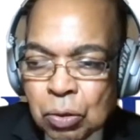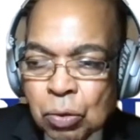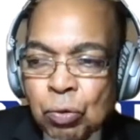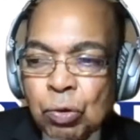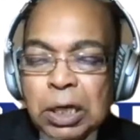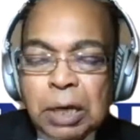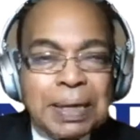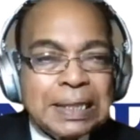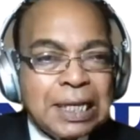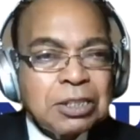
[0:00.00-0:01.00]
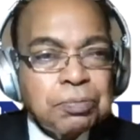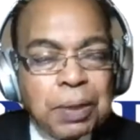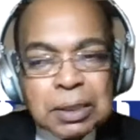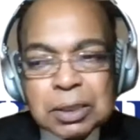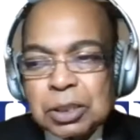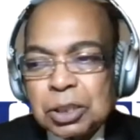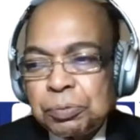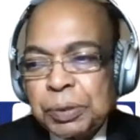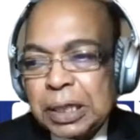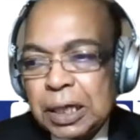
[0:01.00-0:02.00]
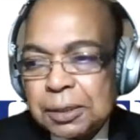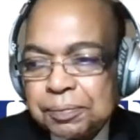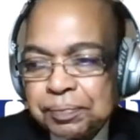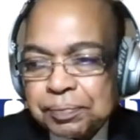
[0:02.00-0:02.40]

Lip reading: We have an expert speaker,